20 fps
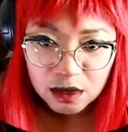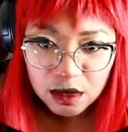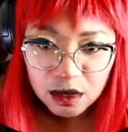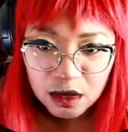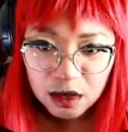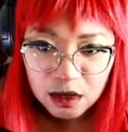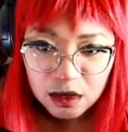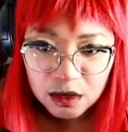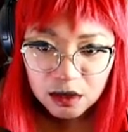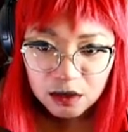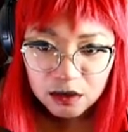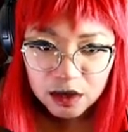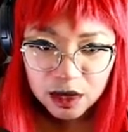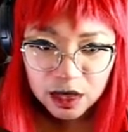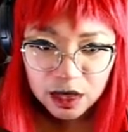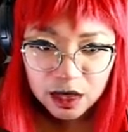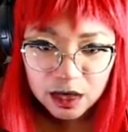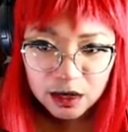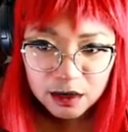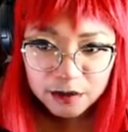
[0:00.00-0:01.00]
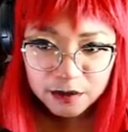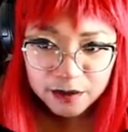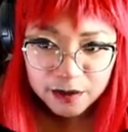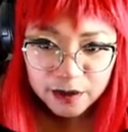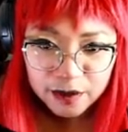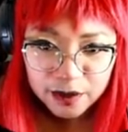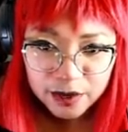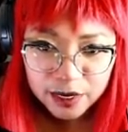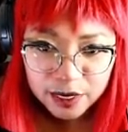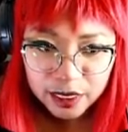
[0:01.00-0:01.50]
Okay.
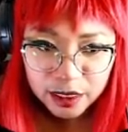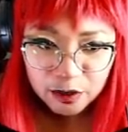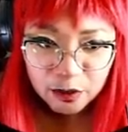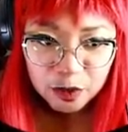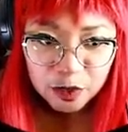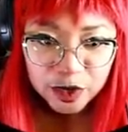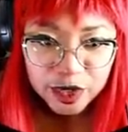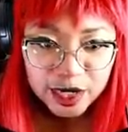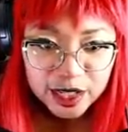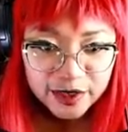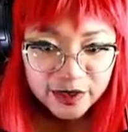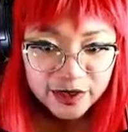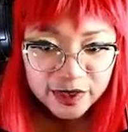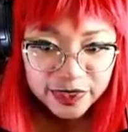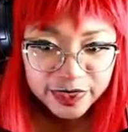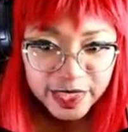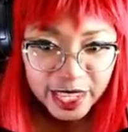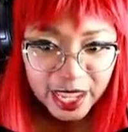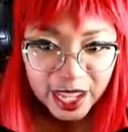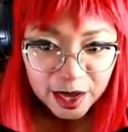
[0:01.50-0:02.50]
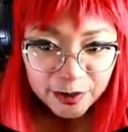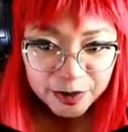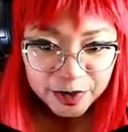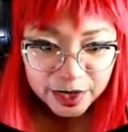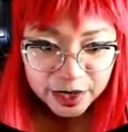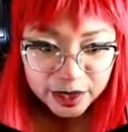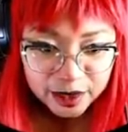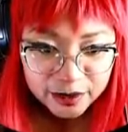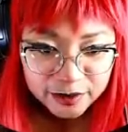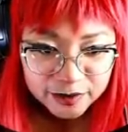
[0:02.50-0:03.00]
What is
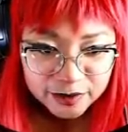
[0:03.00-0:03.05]
happening?